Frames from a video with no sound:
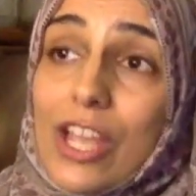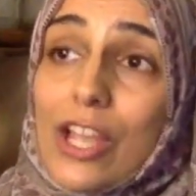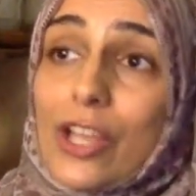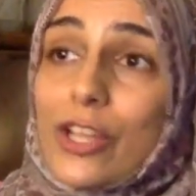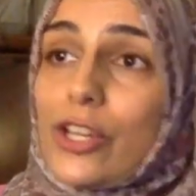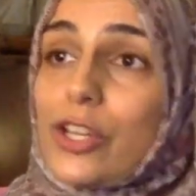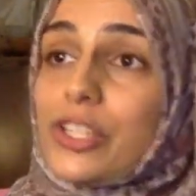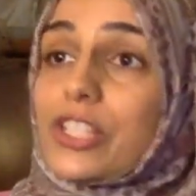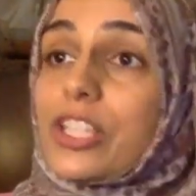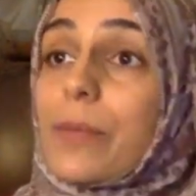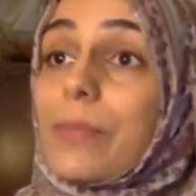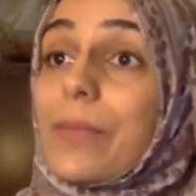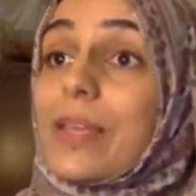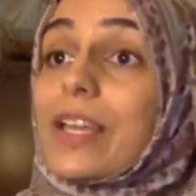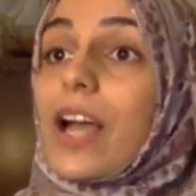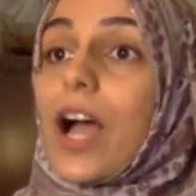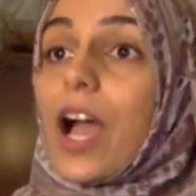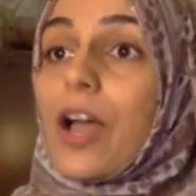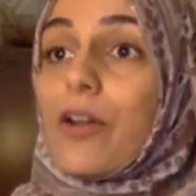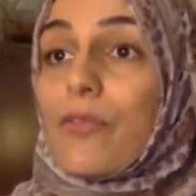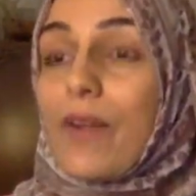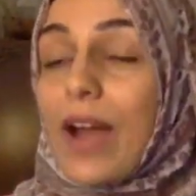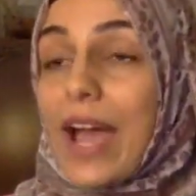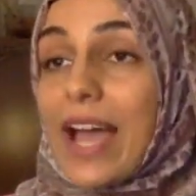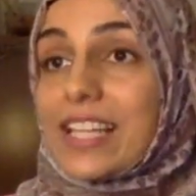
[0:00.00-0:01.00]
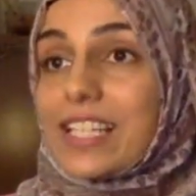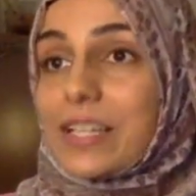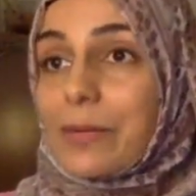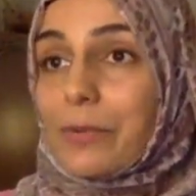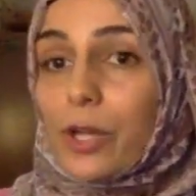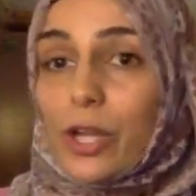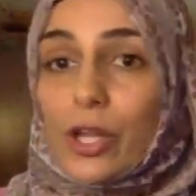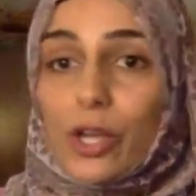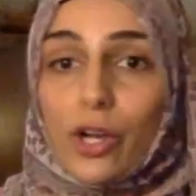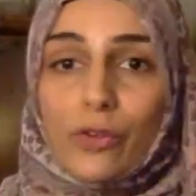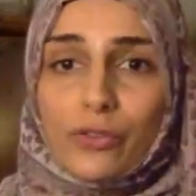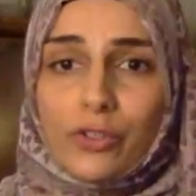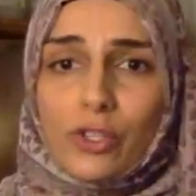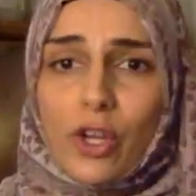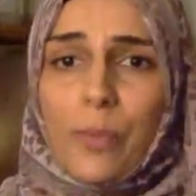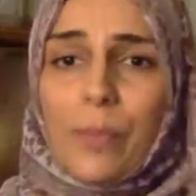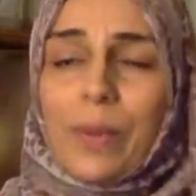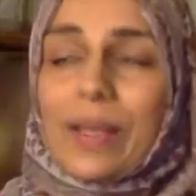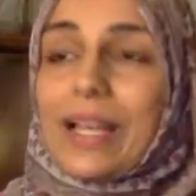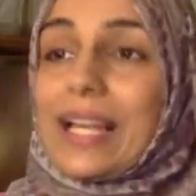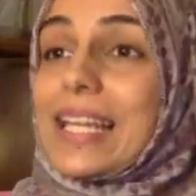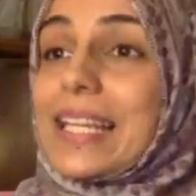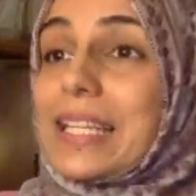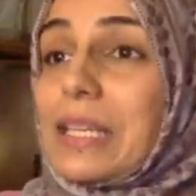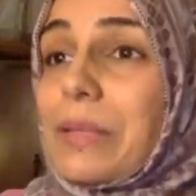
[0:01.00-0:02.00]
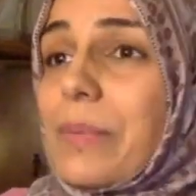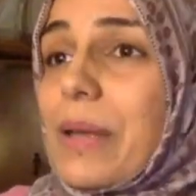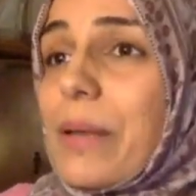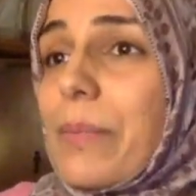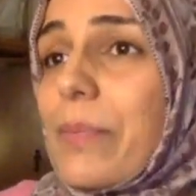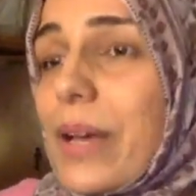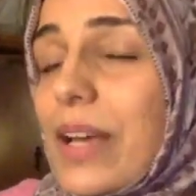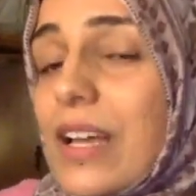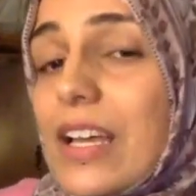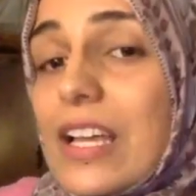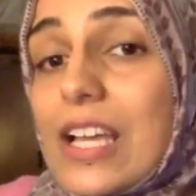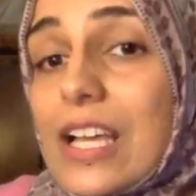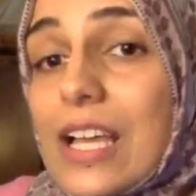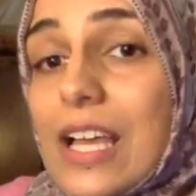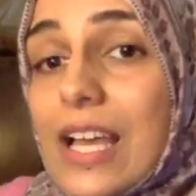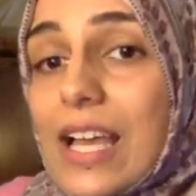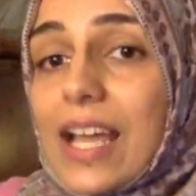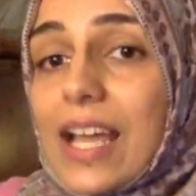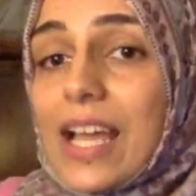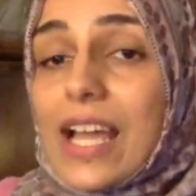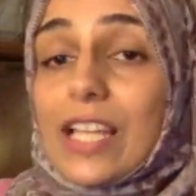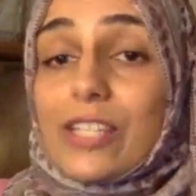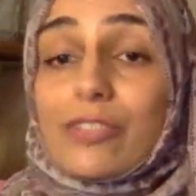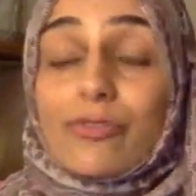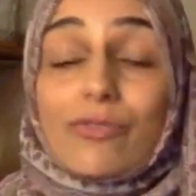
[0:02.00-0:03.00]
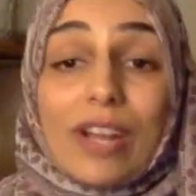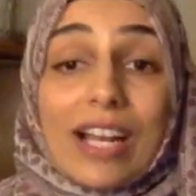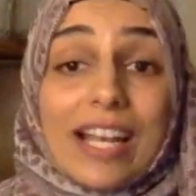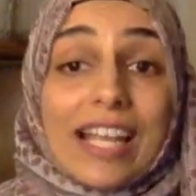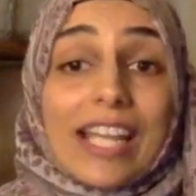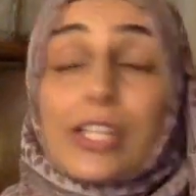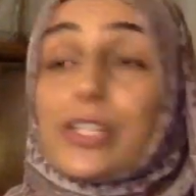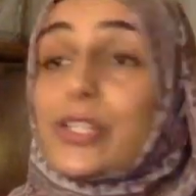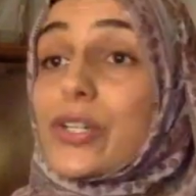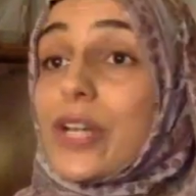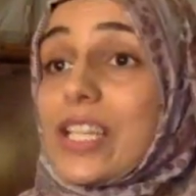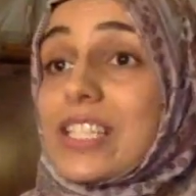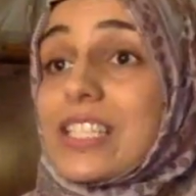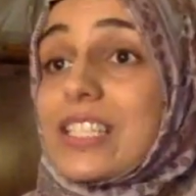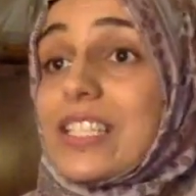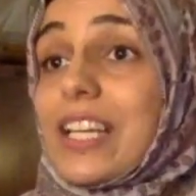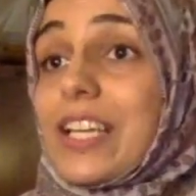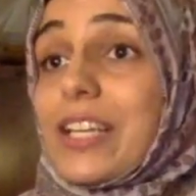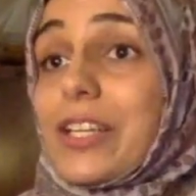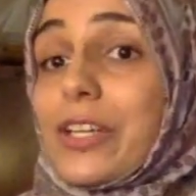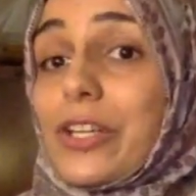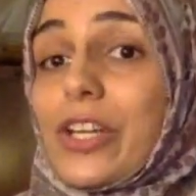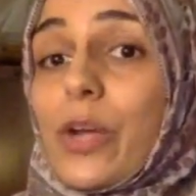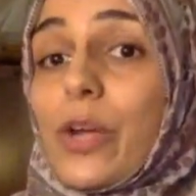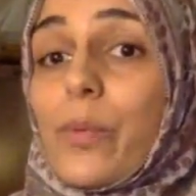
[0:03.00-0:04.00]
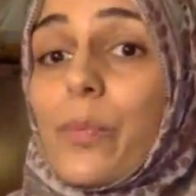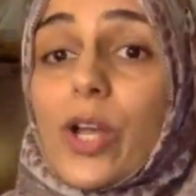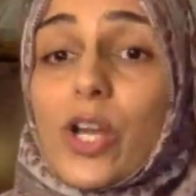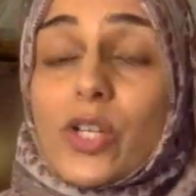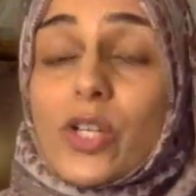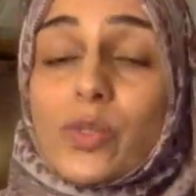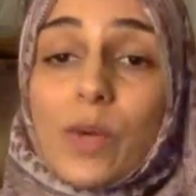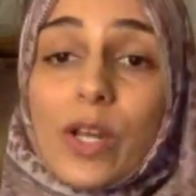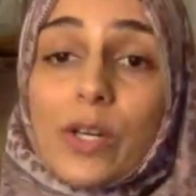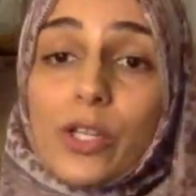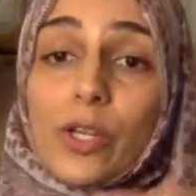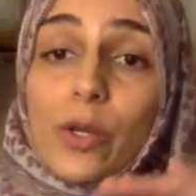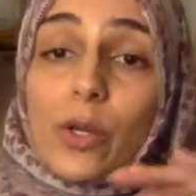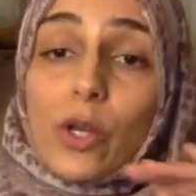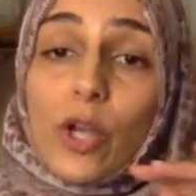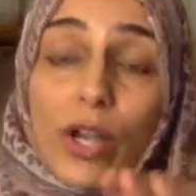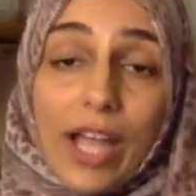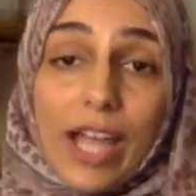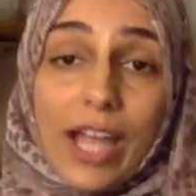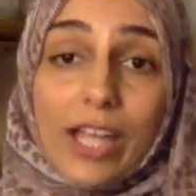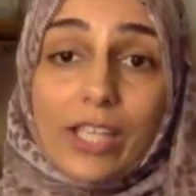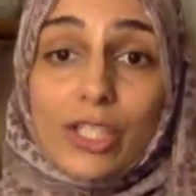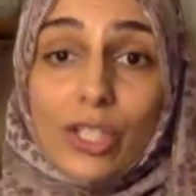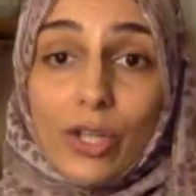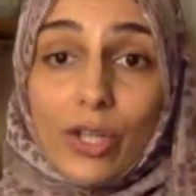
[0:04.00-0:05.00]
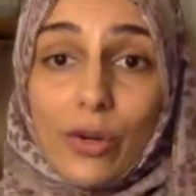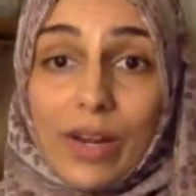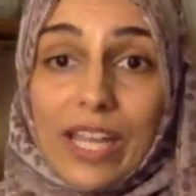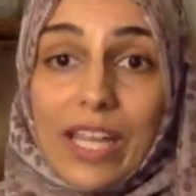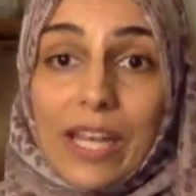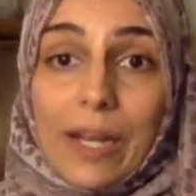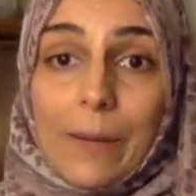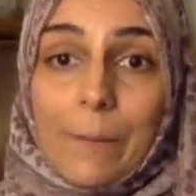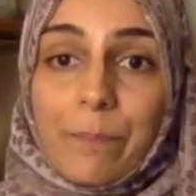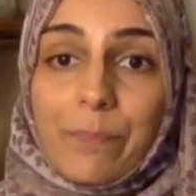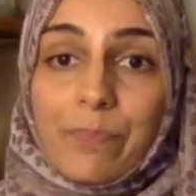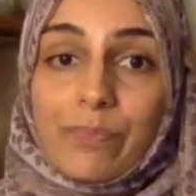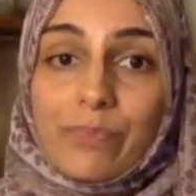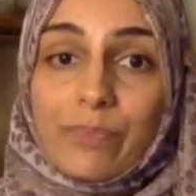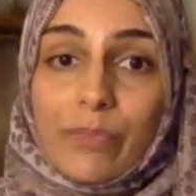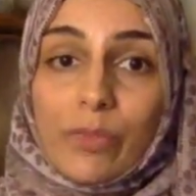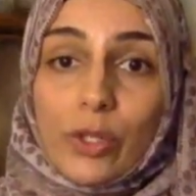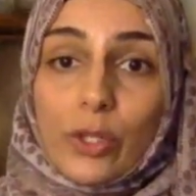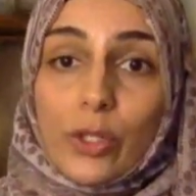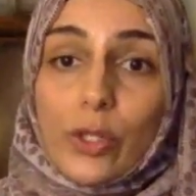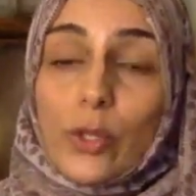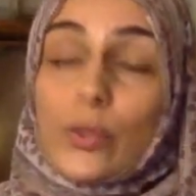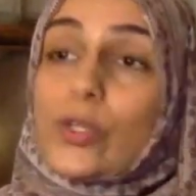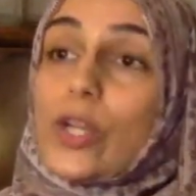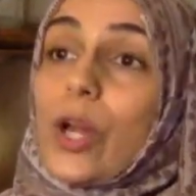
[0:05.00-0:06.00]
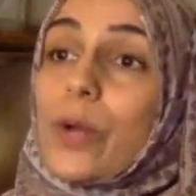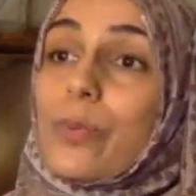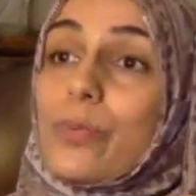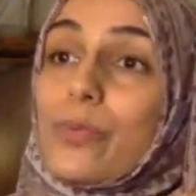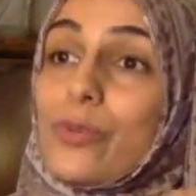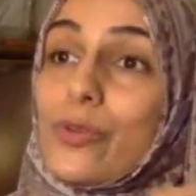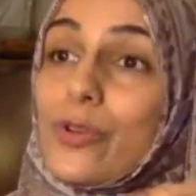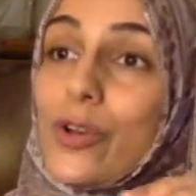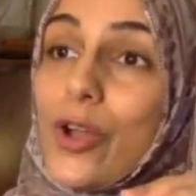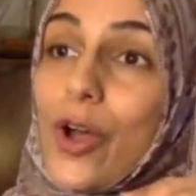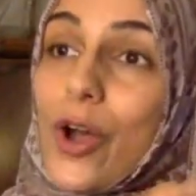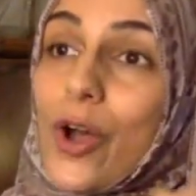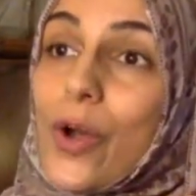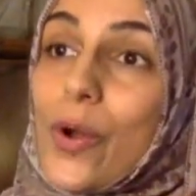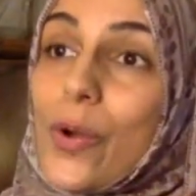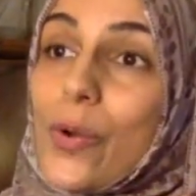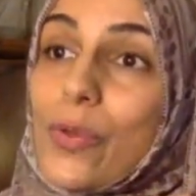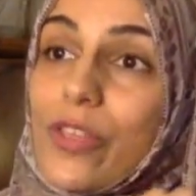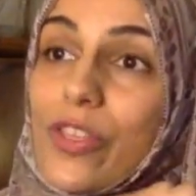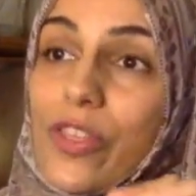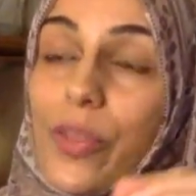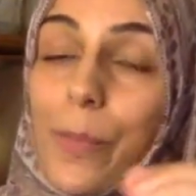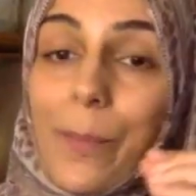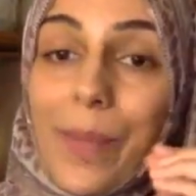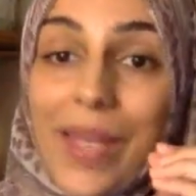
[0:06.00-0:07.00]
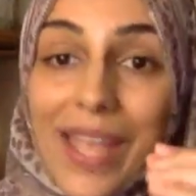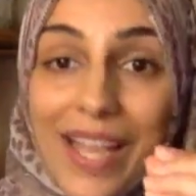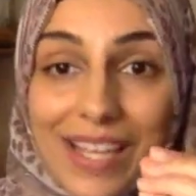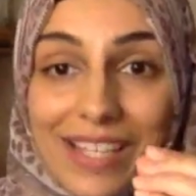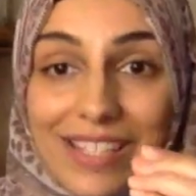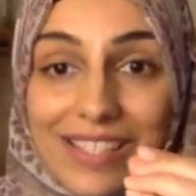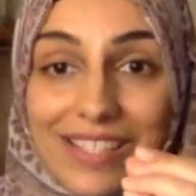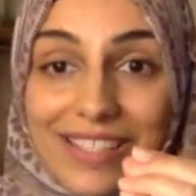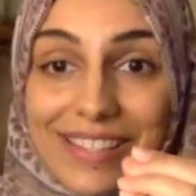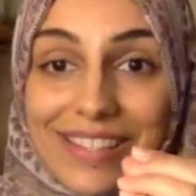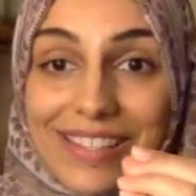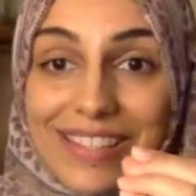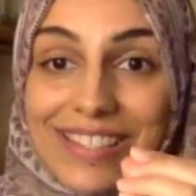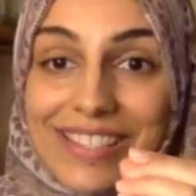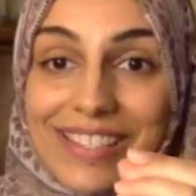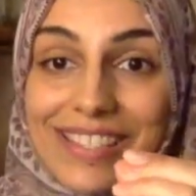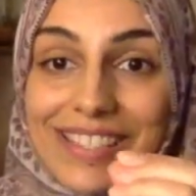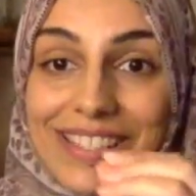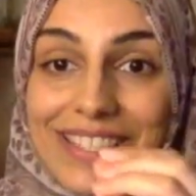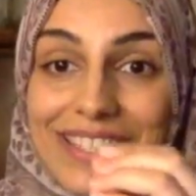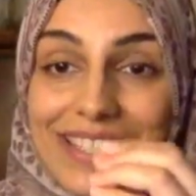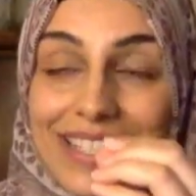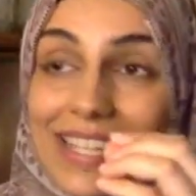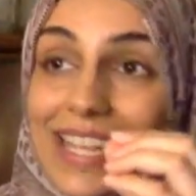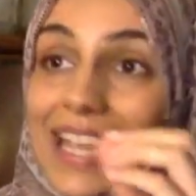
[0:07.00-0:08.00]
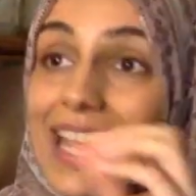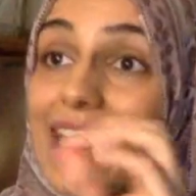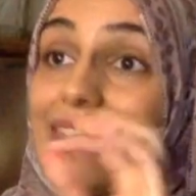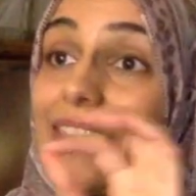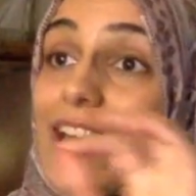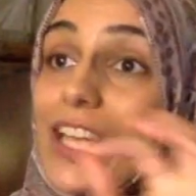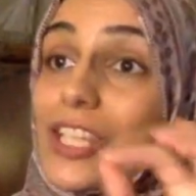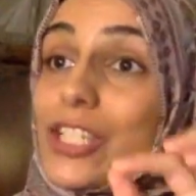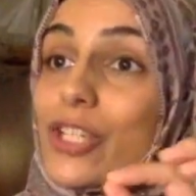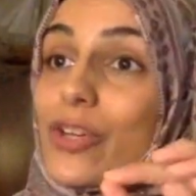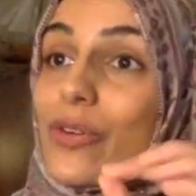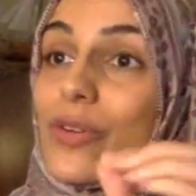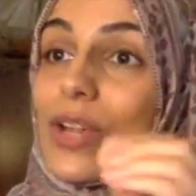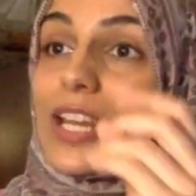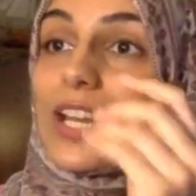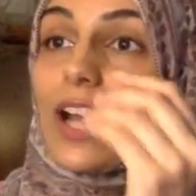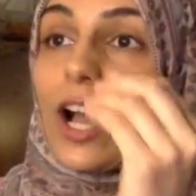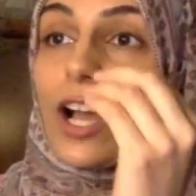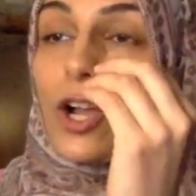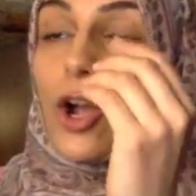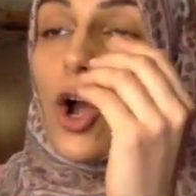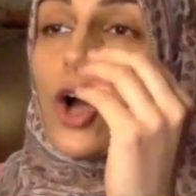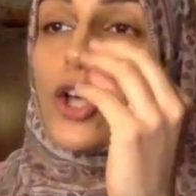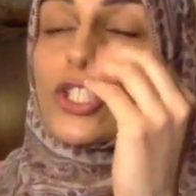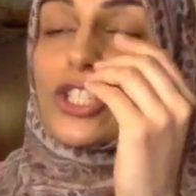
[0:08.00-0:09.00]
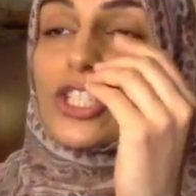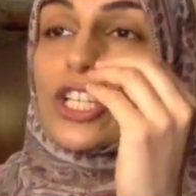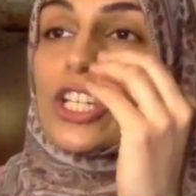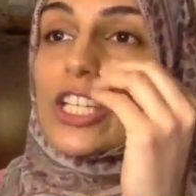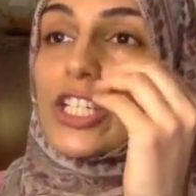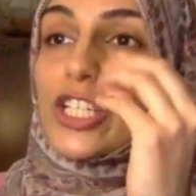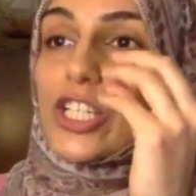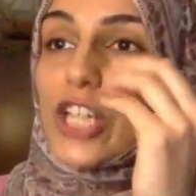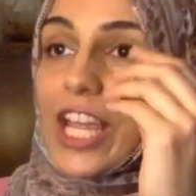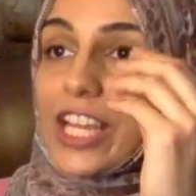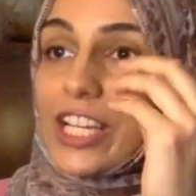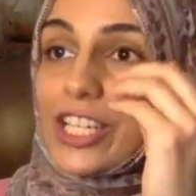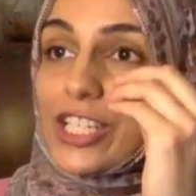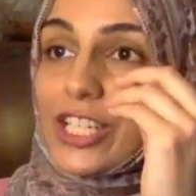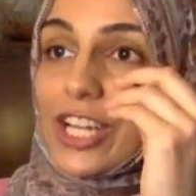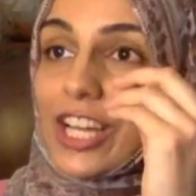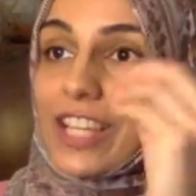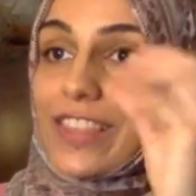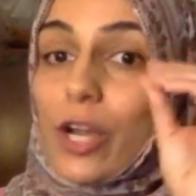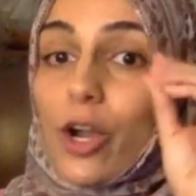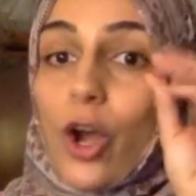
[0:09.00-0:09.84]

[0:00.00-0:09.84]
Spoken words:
You know, something I read, I'm going off topic a little bit, but it's really interesting, you know, because when you look at a screen, you don't know that the pixels in that screen are constantly changing.